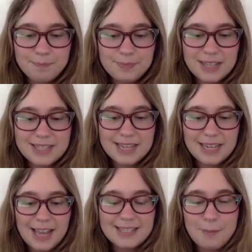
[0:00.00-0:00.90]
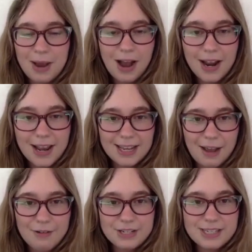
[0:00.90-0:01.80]
That's like an antibiotic.
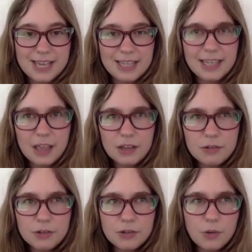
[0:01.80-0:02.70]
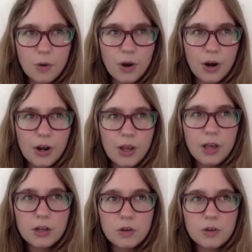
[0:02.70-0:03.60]
And I was just like, yellow root, or
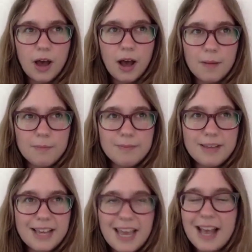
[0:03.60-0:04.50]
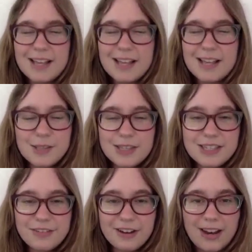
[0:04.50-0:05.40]
it has all these
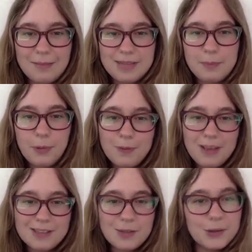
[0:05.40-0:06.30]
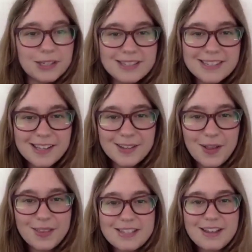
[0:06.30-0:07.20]
different names, like poor man's golden seal and
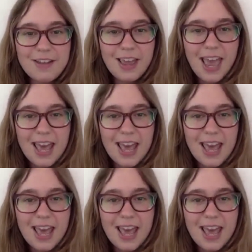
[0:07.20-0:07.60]
all this stuff.